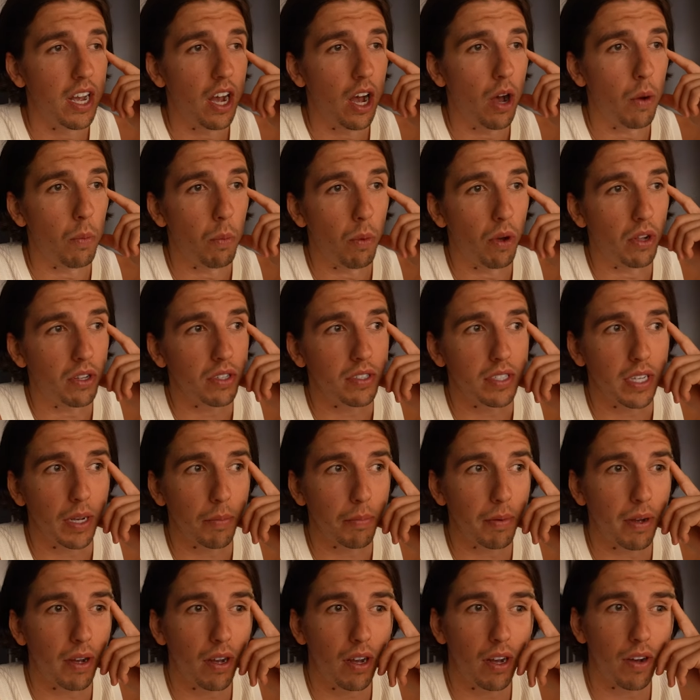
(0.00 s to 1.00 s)
on WhatsApp
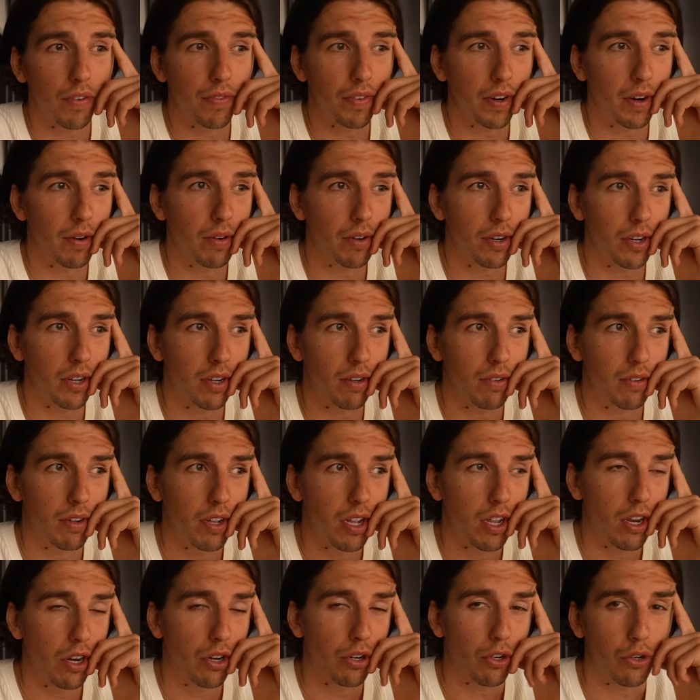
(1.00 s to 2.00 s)
about 30 minutes ago,
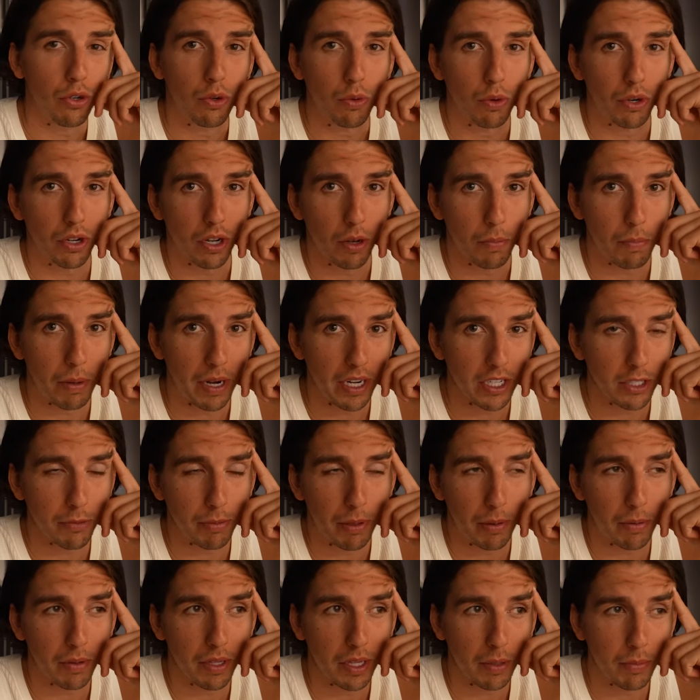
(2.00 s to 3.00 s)
do you want to go back to
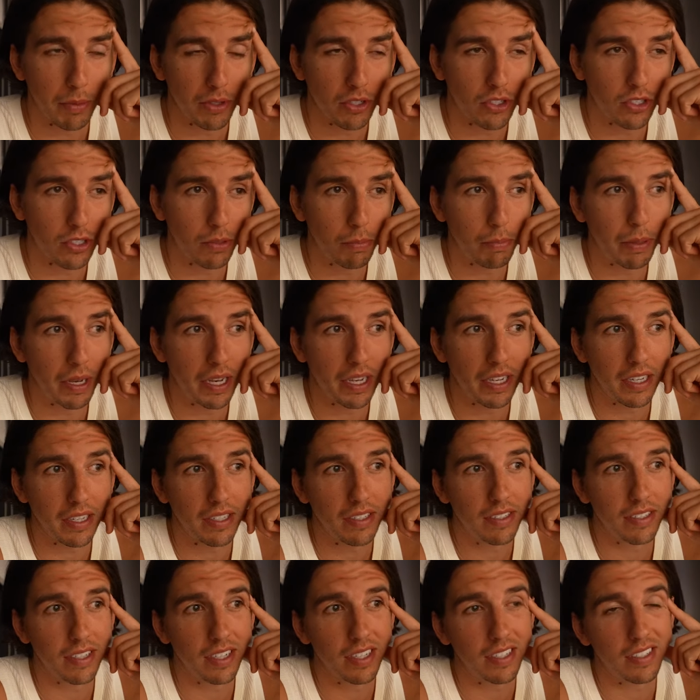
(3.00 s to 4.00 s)
back with him at
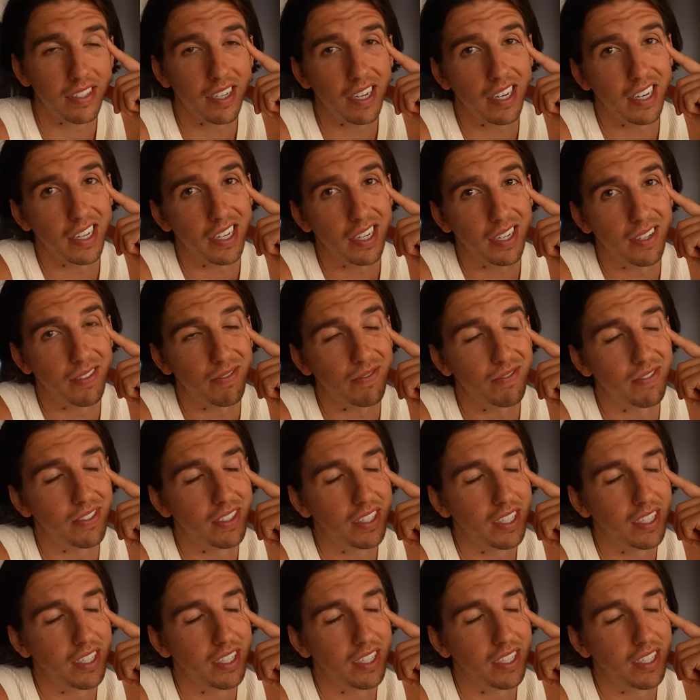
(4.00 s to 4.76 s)
Space at 10 a.m?